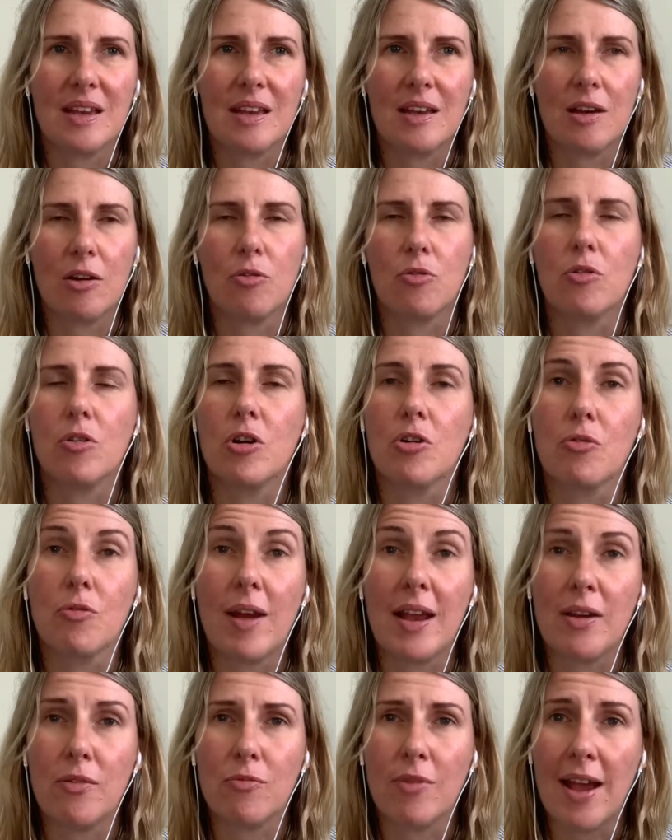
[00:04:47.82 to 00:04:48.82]
or a
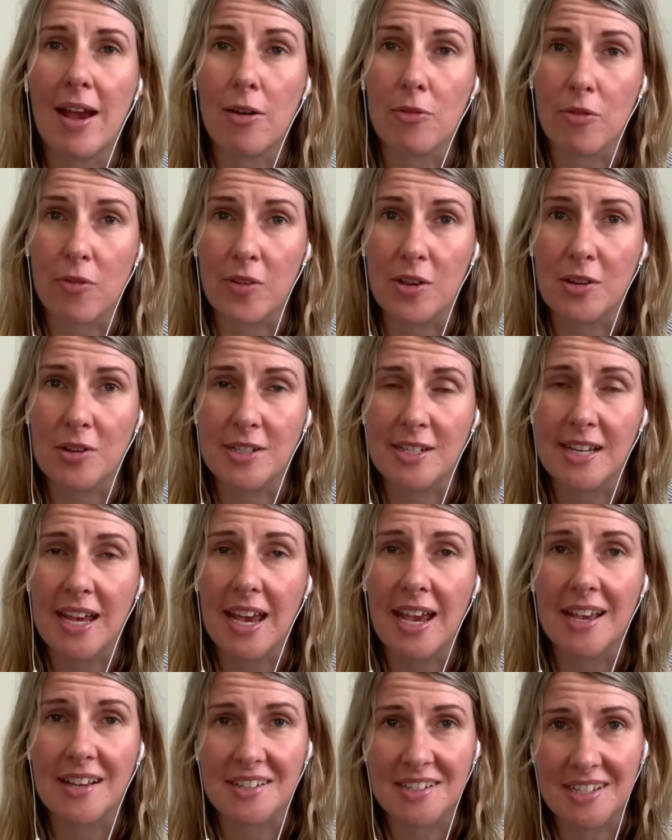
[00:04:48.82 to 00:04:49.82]
great route for you to
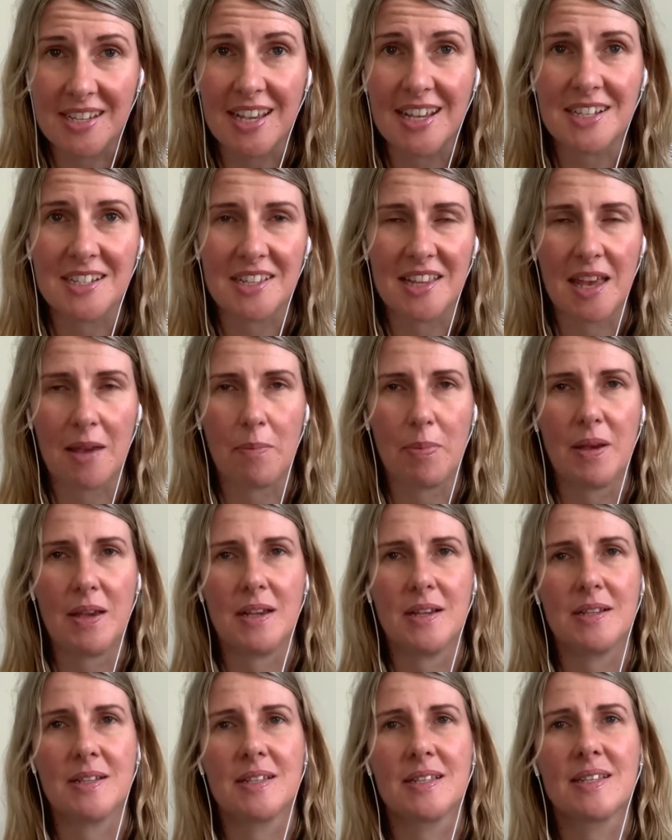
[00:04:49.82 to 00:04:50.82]
take to get to that
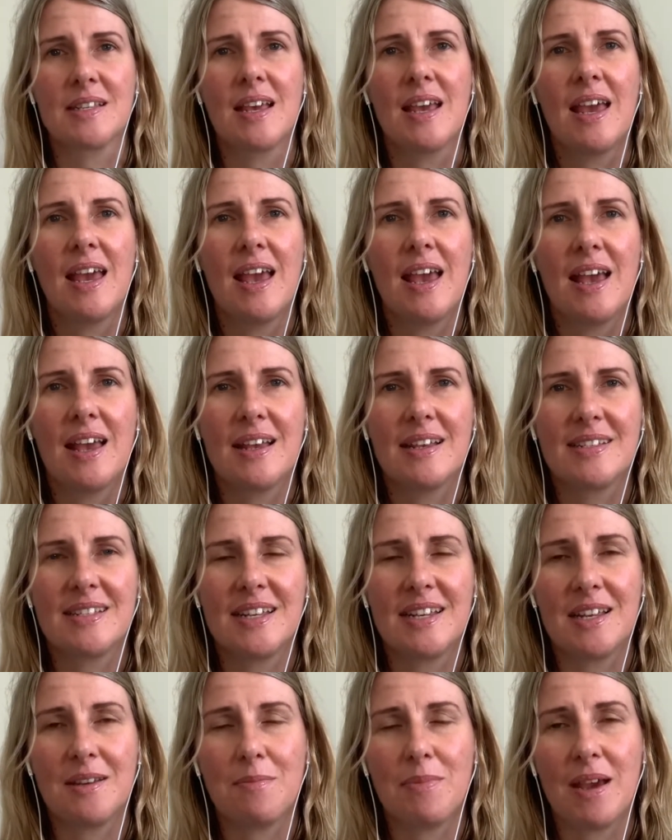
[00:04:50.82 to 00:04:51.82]
peace.
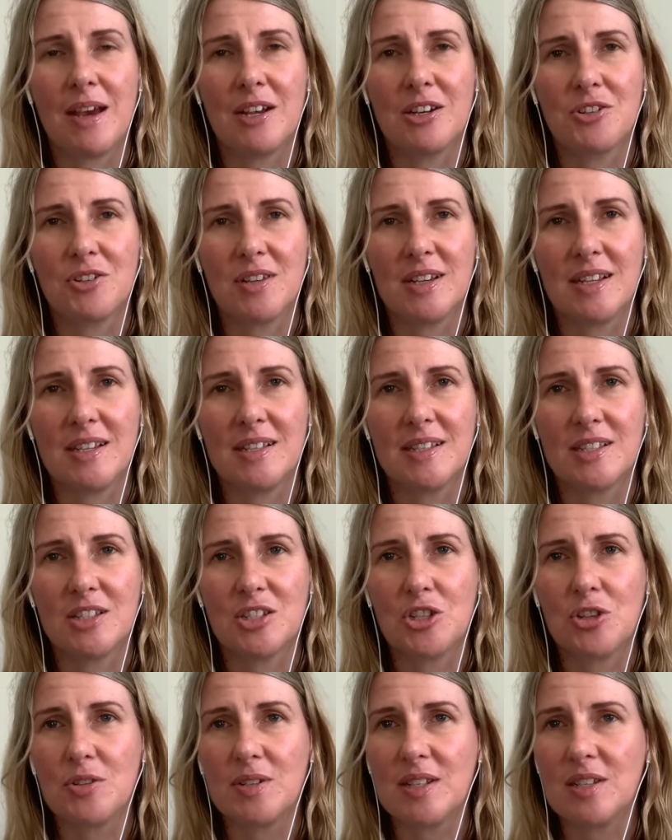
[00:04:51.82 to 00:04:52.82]
Setting boundaries,
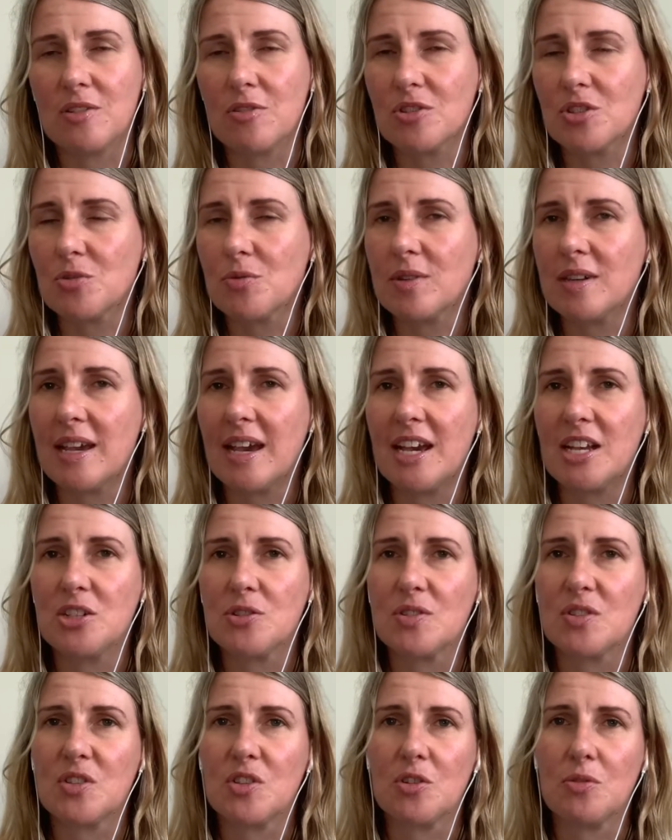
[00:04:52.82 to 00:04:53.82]
choosing not to engage with
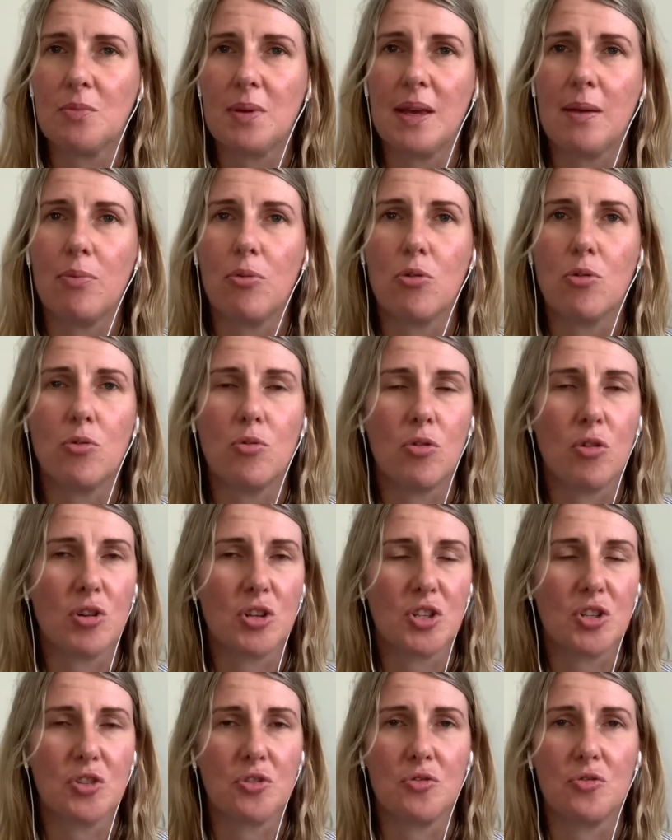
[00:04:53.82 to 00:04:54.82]
certain people, not
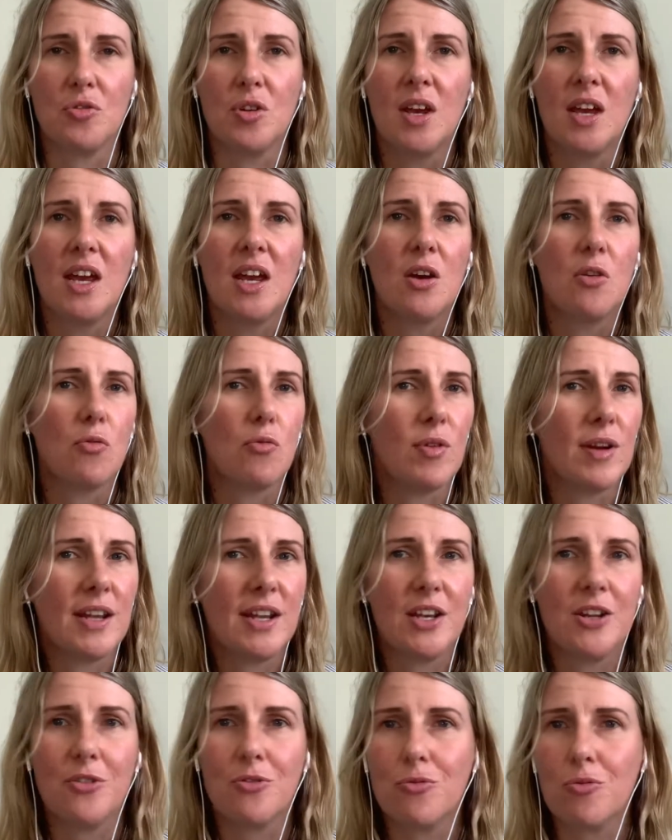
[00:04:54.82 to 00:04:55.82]
to
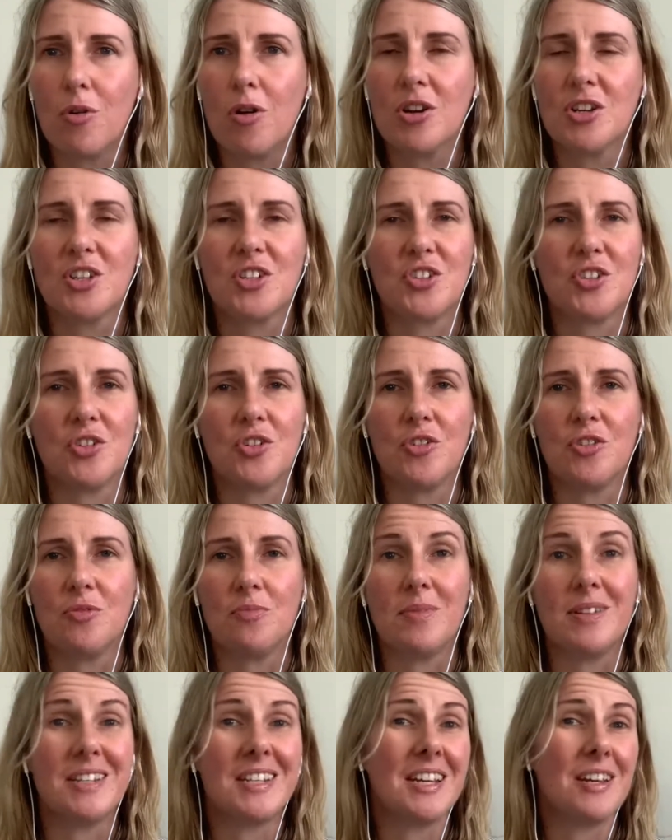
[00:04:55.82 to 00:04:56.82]
read or watch certain
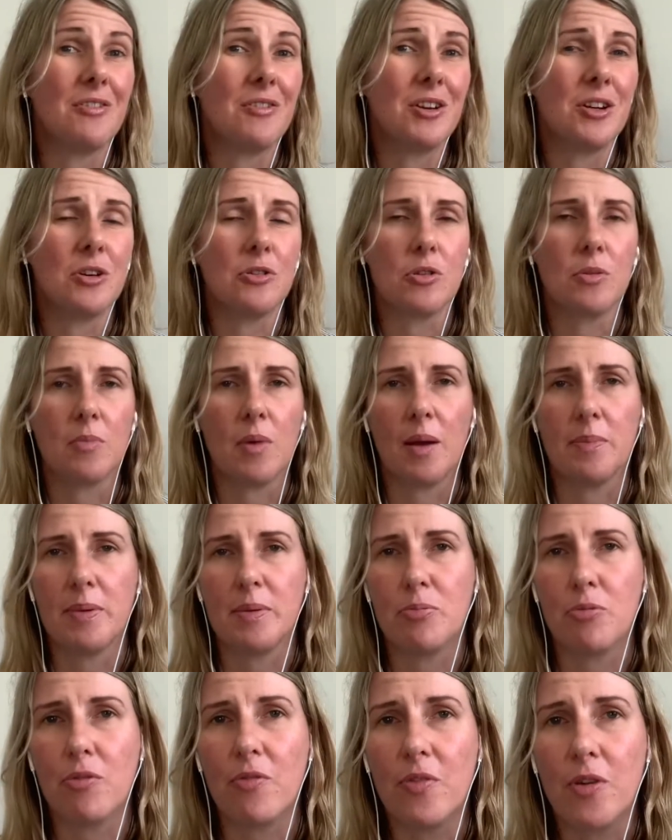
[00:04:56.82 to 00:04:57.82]
material that might be
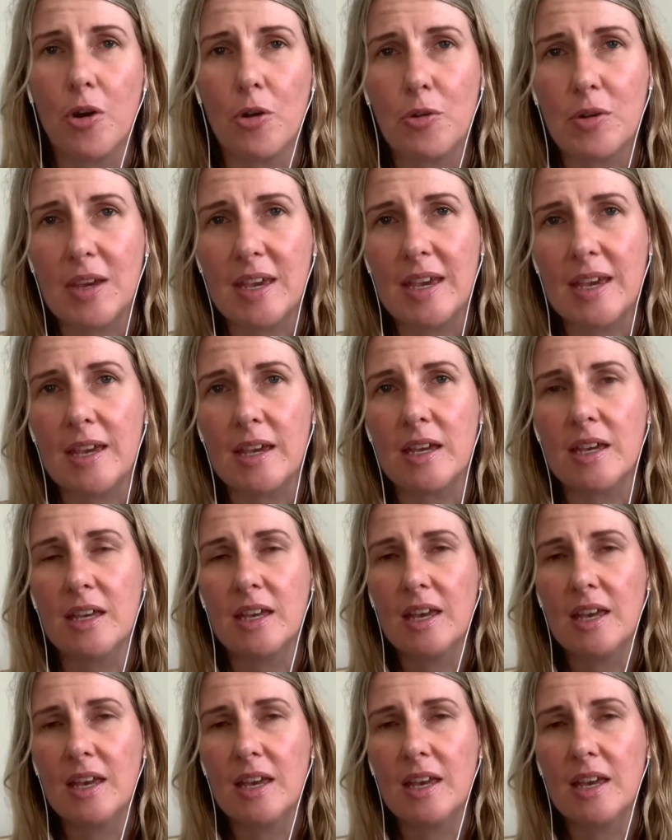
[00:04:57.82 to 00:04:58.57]
provoking,